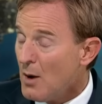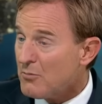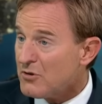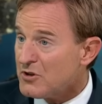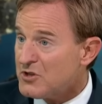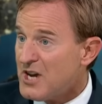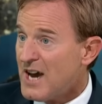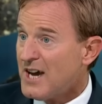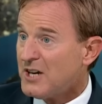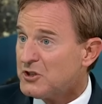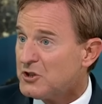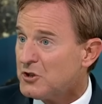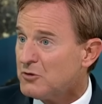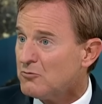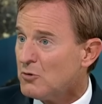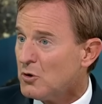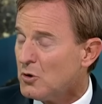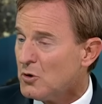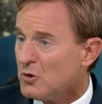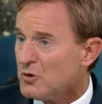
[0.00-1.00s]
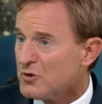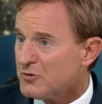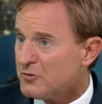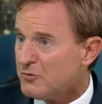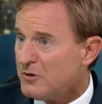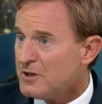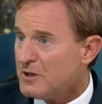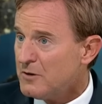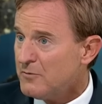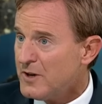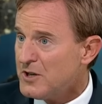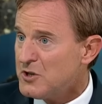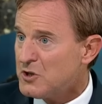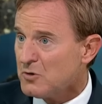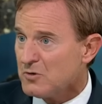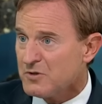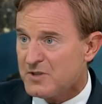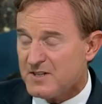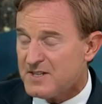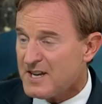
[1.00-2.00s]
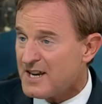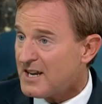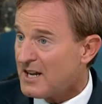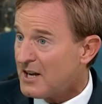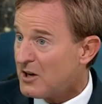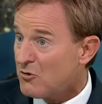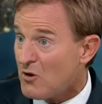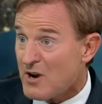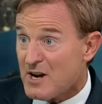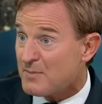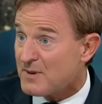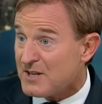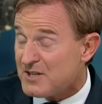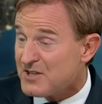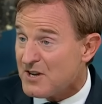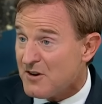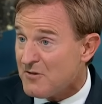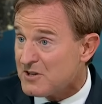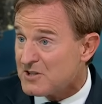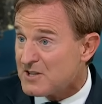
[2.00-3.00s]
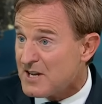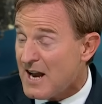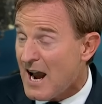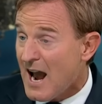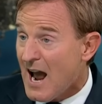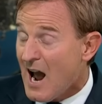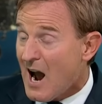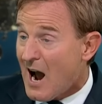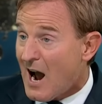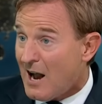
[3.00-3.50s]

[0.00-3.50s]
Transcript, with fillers: protection rules for individuals, they're taken incredibly seriously,